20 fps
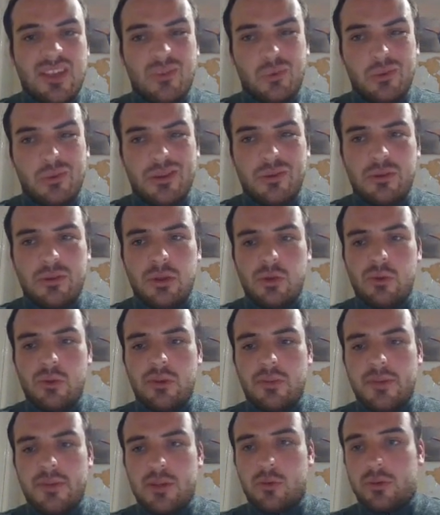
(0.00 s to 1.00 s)
There's also
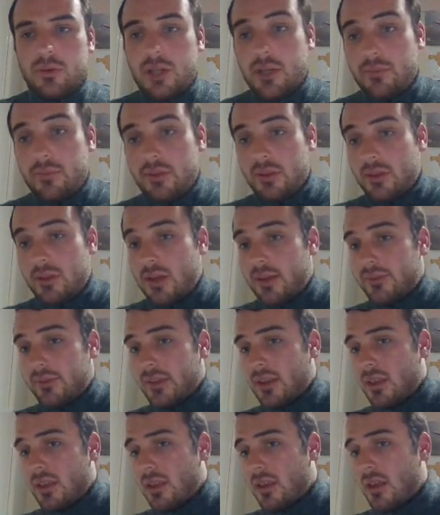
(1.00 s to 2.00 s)
two special types of
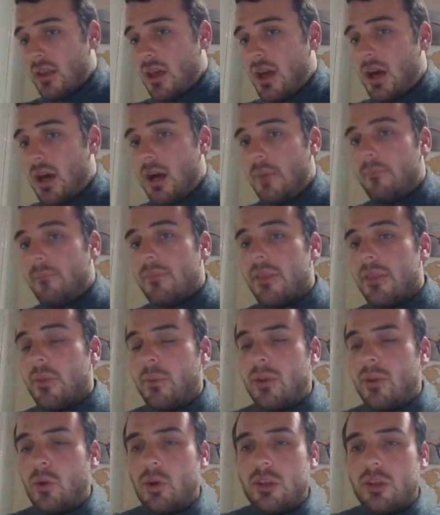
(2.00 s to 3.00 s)
service.
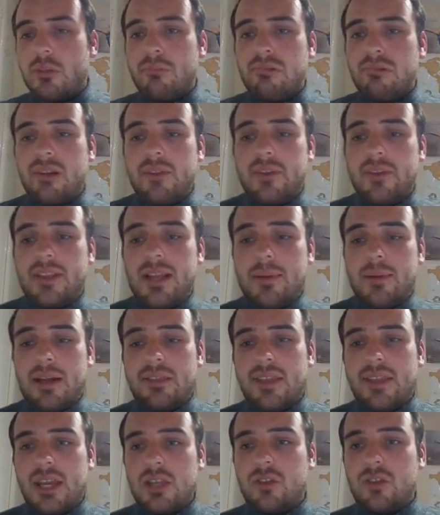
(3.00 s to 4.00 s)
So we talked previously
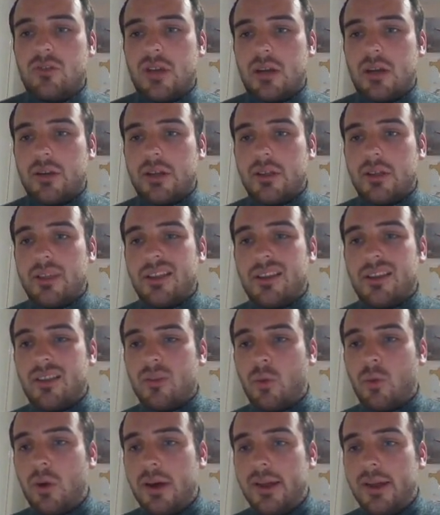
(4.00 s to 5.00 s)
about danger areas,
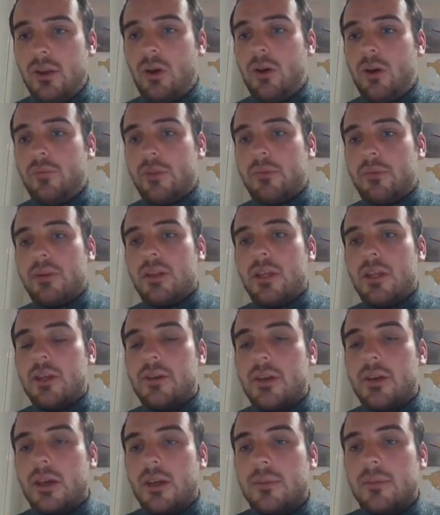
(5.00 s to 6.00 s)
and quite a lot of them in
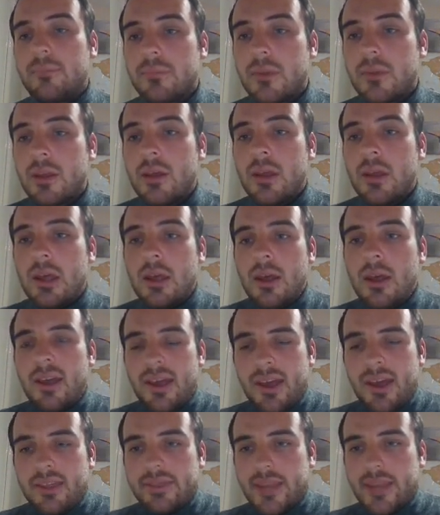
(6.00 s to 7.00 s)
the UK.
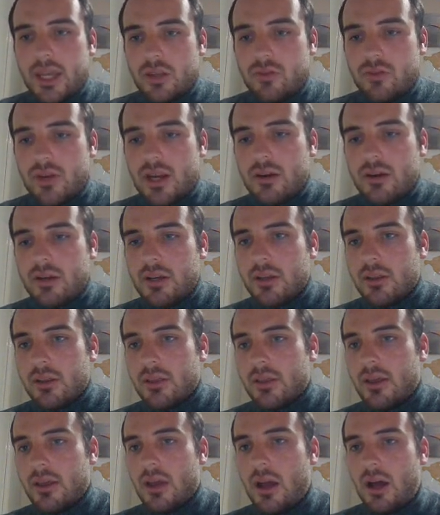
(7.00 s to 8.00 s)
Danger
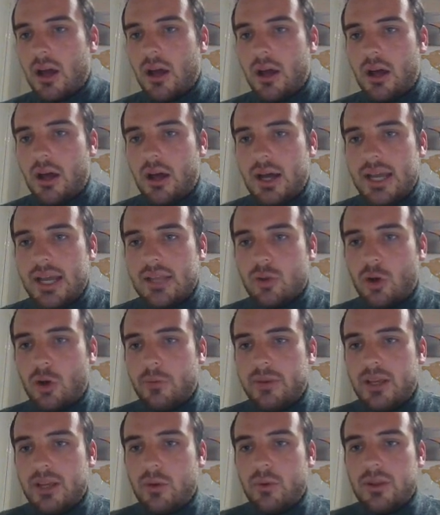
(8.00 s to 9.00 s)
areas are a
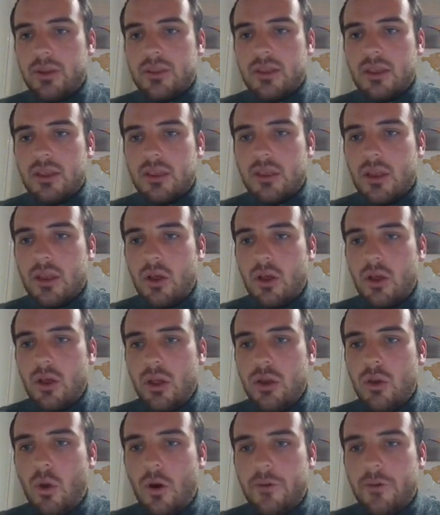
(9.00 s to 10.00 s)
topic which is
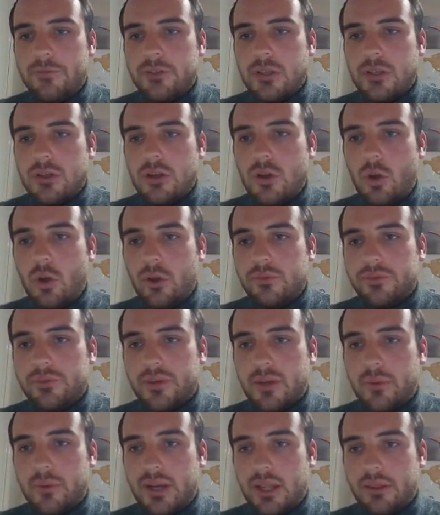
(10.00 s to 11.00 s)
often not
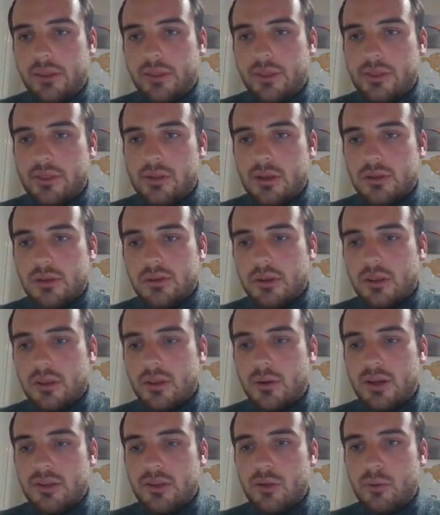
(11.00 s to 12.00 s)
very well understood,
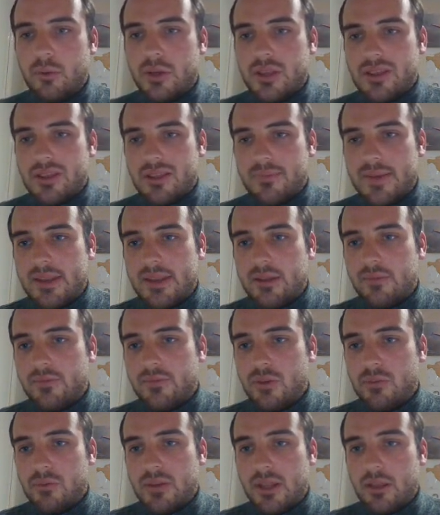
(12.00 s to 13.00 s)
so I do want to just spend a
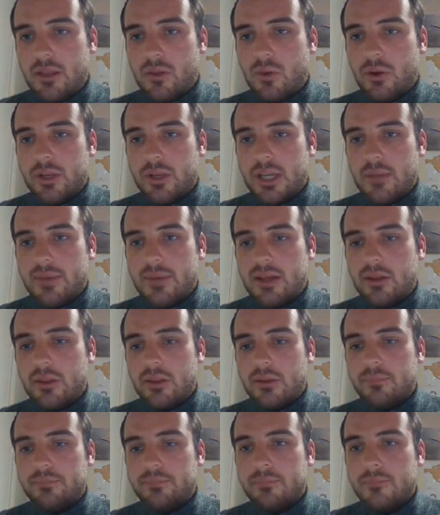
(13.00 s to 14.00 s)
few minutes talking
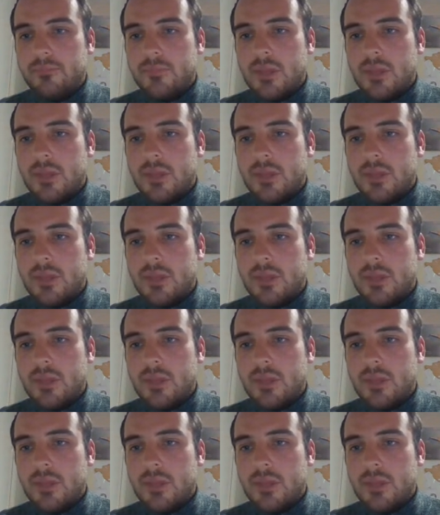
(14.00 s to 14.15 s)
about them.